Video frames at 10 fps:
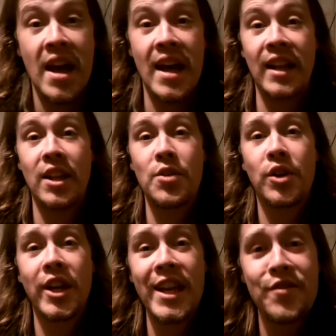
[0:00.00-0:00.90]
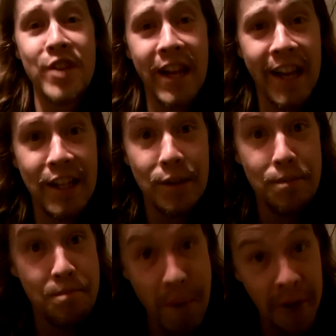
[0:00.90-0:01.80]
Hello, good evening, and
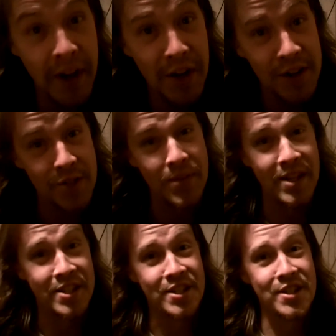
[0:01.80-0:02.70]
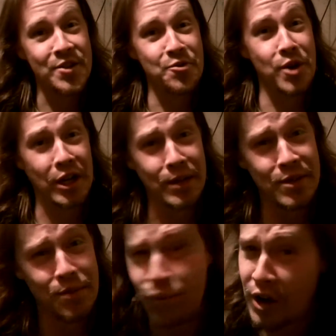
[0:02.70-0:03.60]
Merry Christmas! Welcome
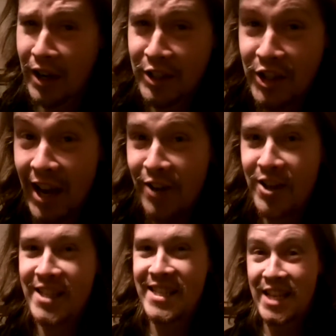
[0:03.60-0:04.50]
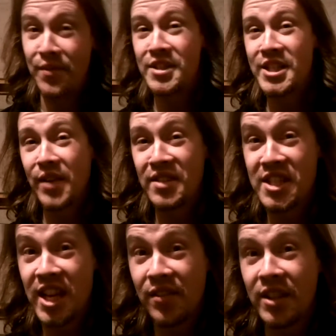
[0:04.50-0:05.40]
to Prog Chattery
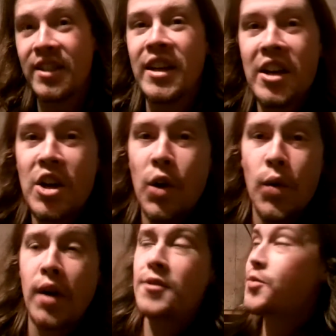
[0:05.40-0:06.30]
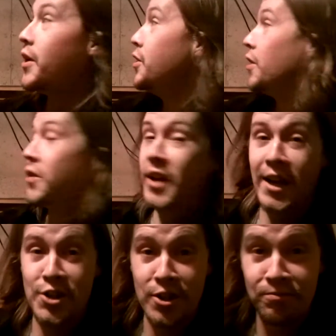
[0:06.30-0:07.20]
777. Welcome to my new
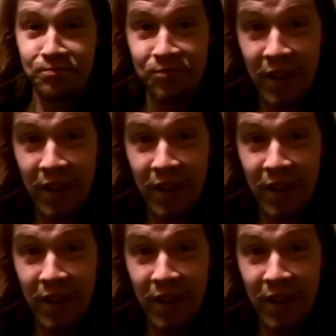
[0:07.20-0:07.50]
location.